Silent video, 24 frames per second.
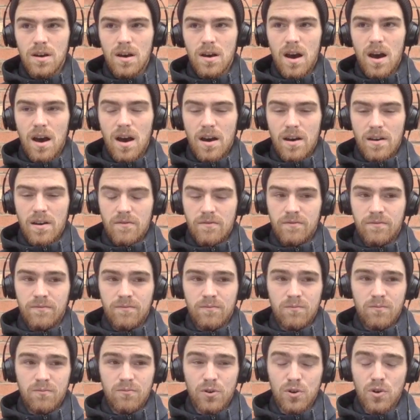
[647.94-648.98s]
I've
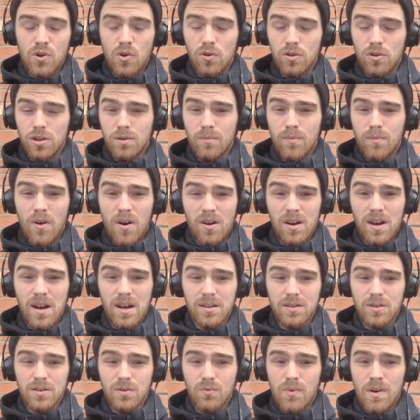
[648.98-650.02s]
recorded a
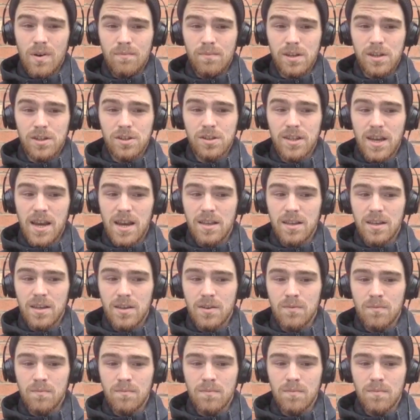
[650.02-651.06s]
podcast at Wembley
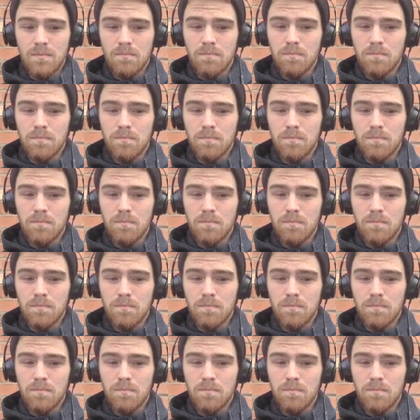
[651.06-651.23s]
Stadium,